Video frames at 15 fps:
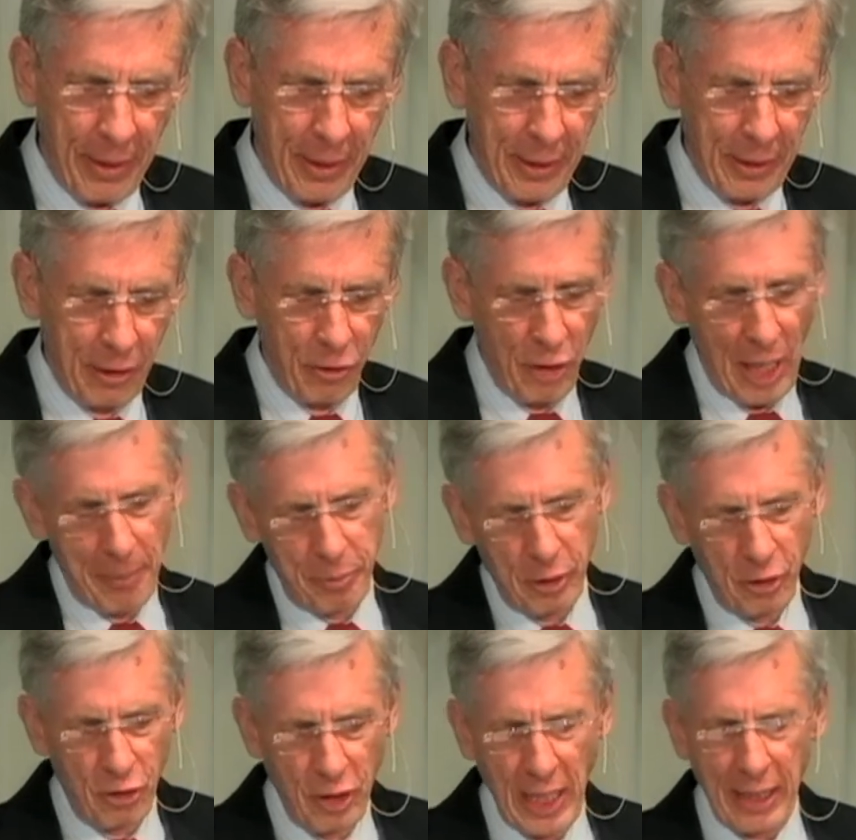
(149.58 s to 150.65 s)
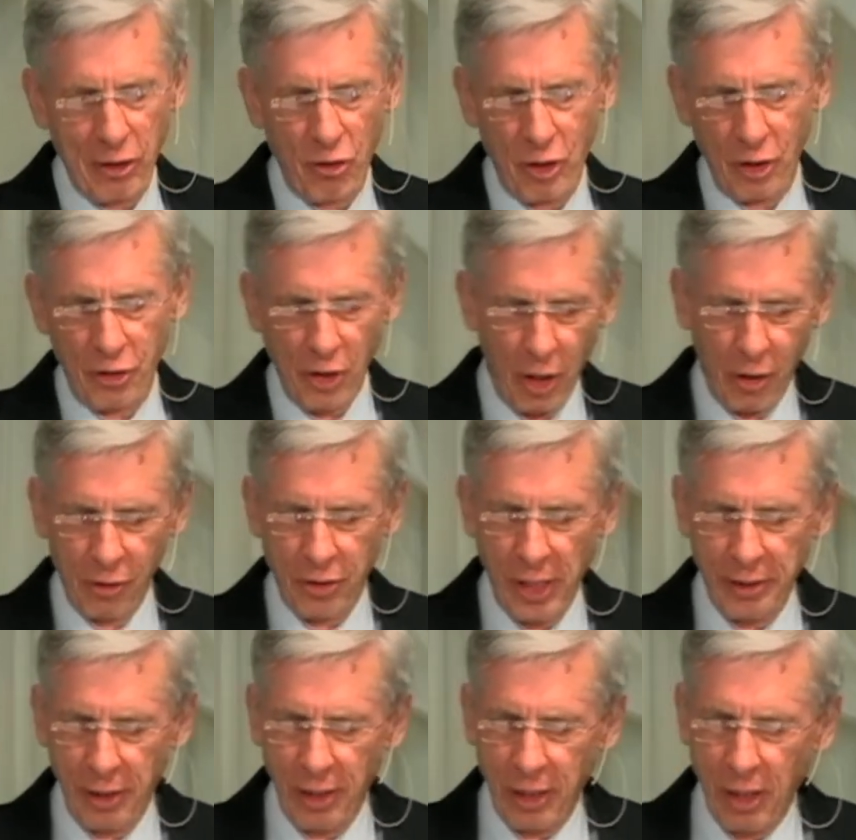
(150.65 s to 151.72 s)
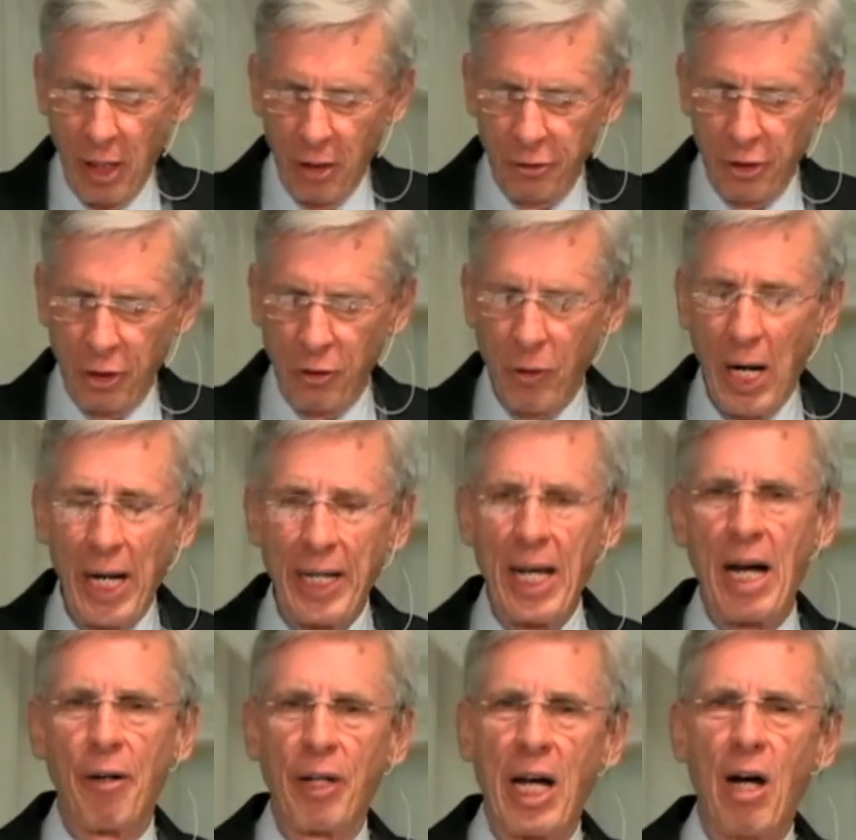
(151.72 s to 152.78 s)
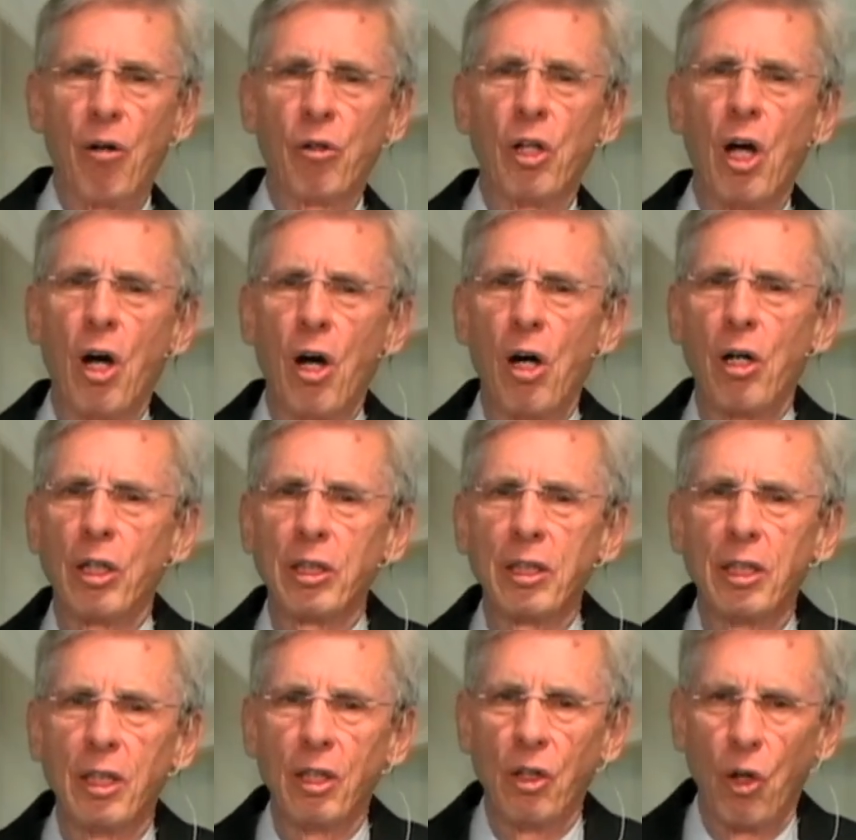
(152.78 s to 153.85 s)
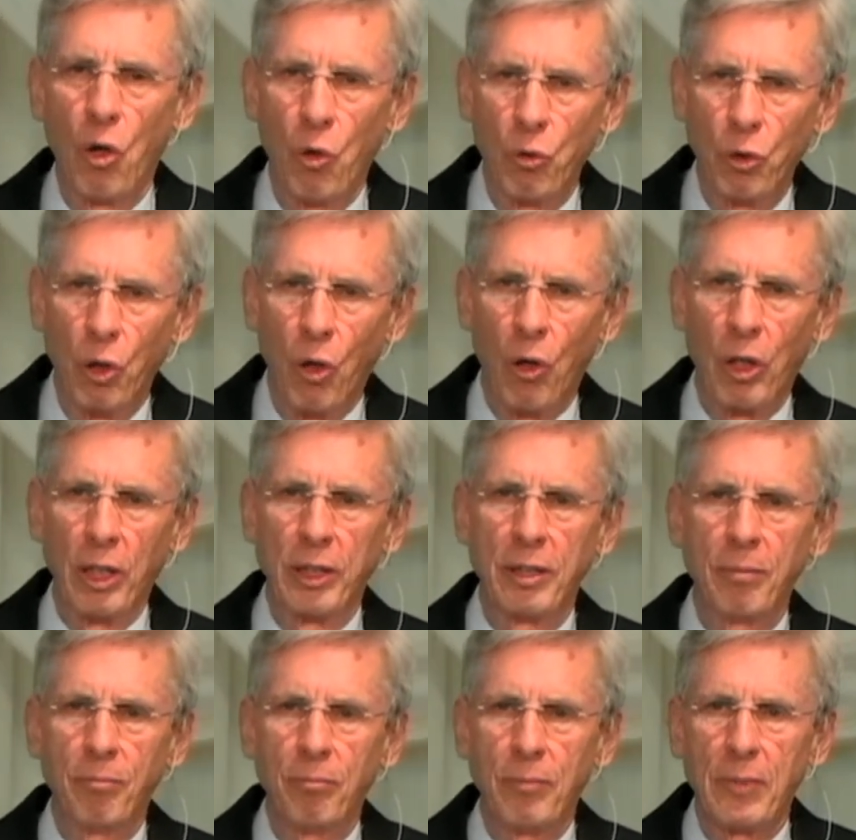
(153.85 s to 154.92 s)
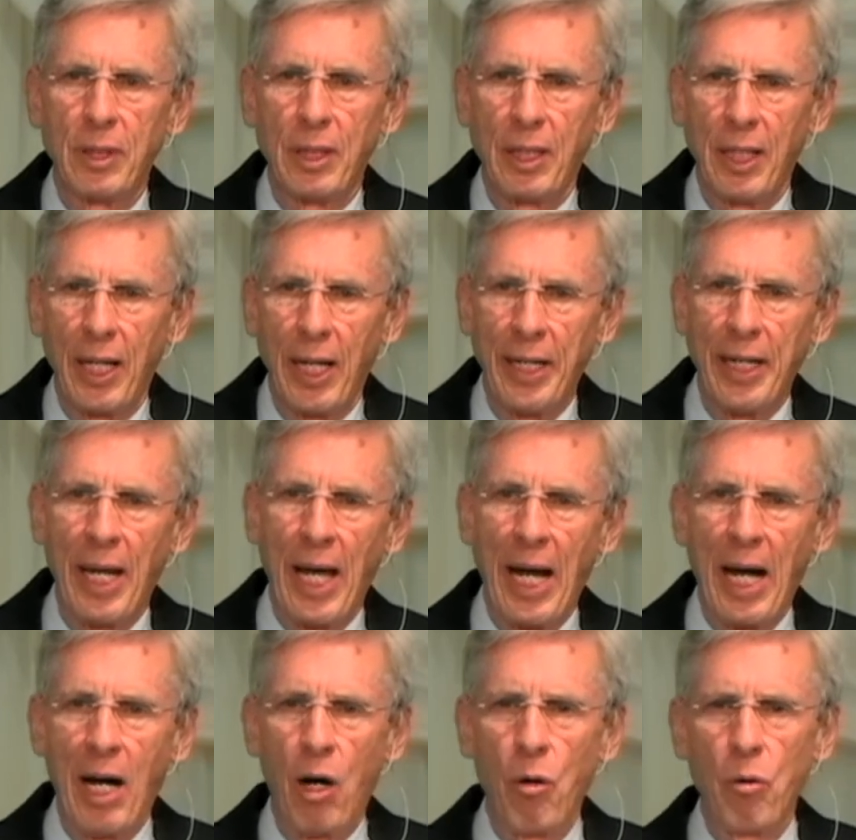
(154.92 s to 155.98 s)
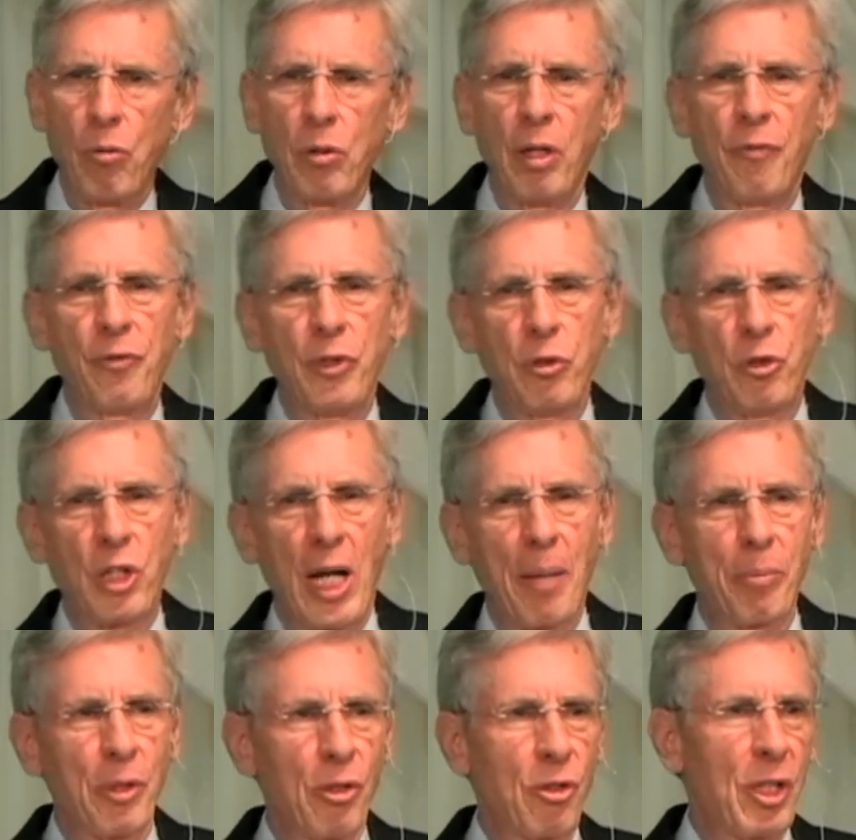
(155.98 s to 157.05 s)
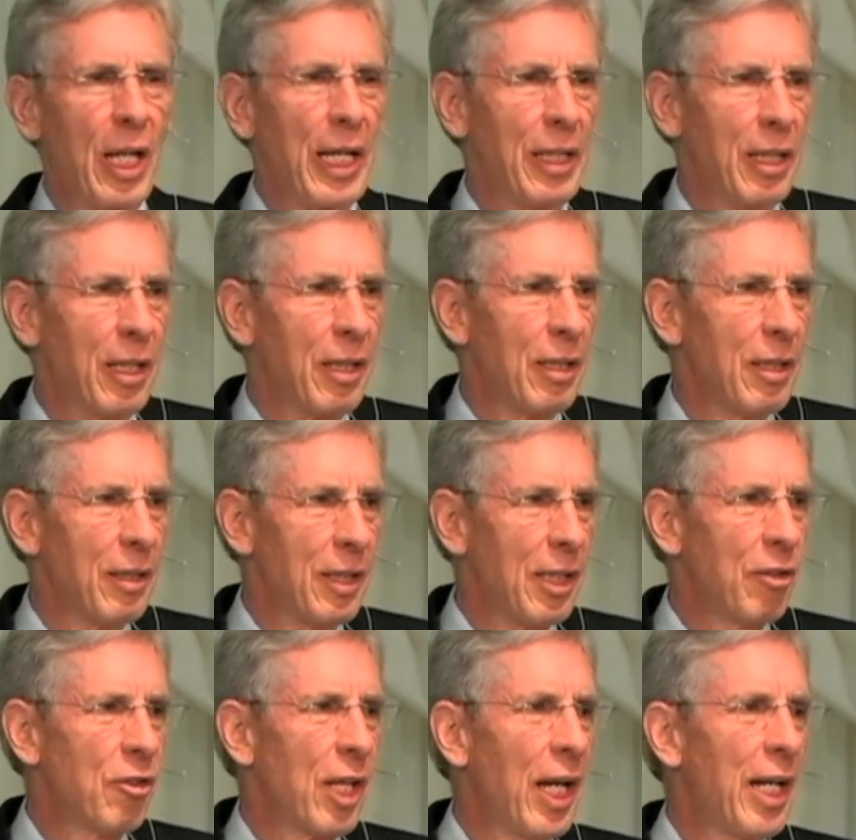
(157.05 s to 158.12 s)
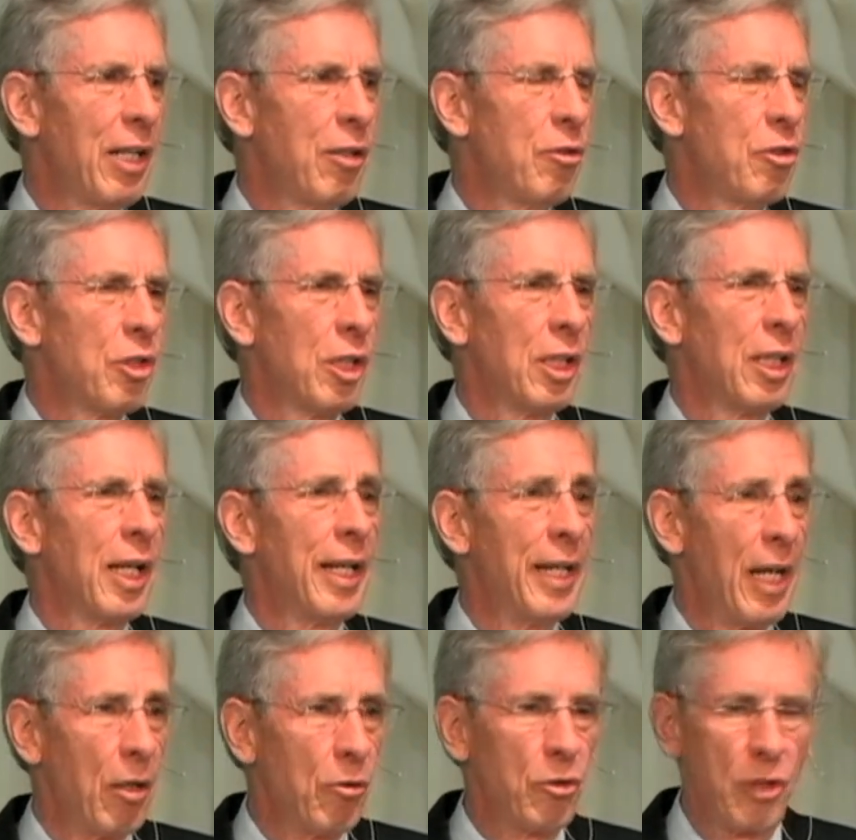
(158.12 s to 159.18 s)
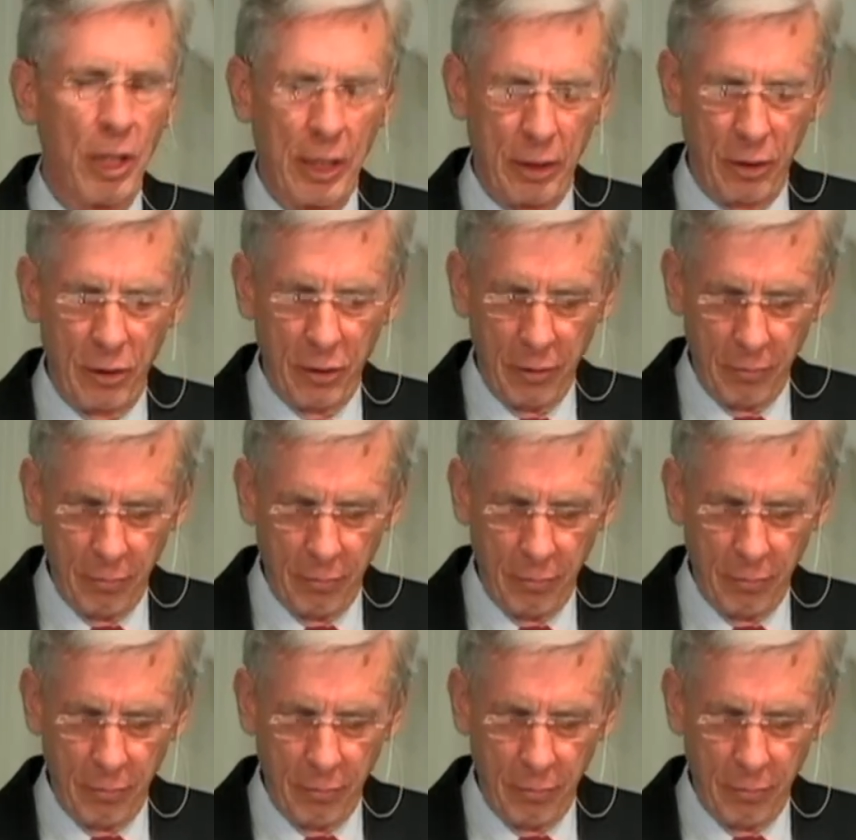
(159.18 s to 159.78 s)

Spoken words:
in chapter 6, the souls under the altar cried out, "How long, O Lord?" And now, a few chapters later, this angel announces